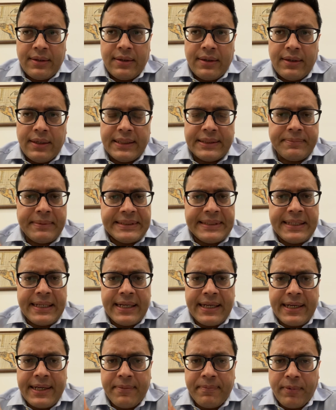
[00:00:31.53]
is
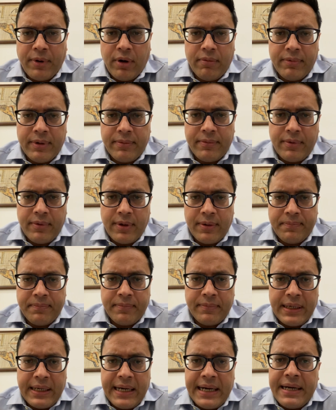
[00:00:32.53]
basically a problem of
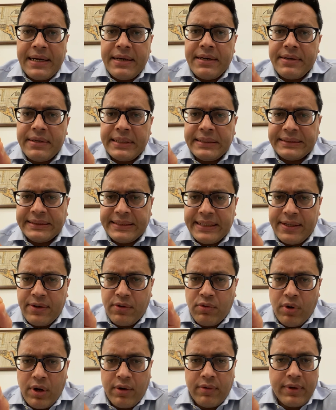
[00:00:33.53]
intrinsic
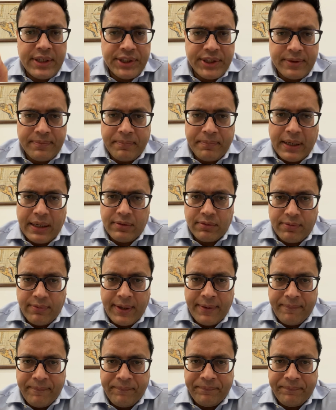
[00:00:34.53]
coagulation pathway.